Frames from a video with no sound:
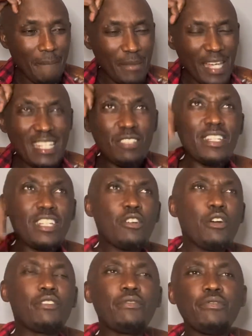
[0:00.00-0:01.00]
And it's very
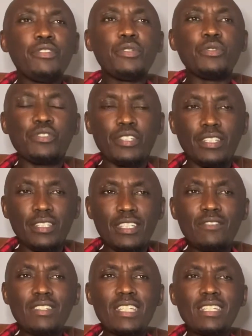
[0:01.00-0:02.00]
confusing. It's
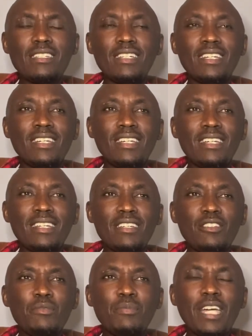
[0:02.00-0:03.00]
very,
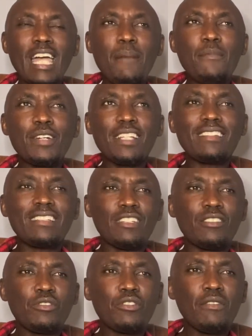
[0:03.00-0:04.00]
you become
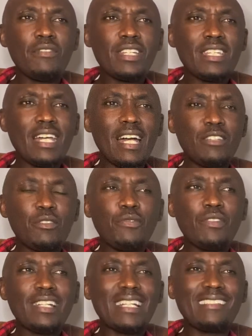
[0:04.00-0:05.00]
restless. You are very, you
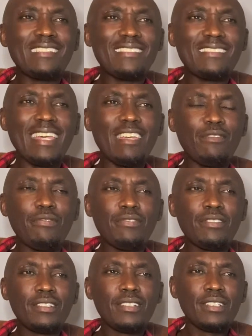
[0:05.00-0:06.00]
feel unsafe.
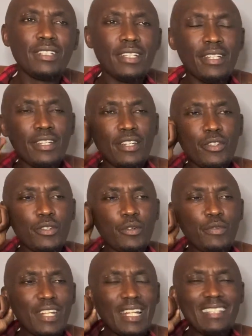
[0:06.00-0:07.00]
You
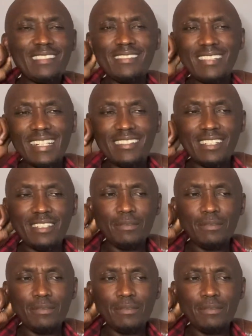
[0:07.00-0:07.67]
feel uncertain.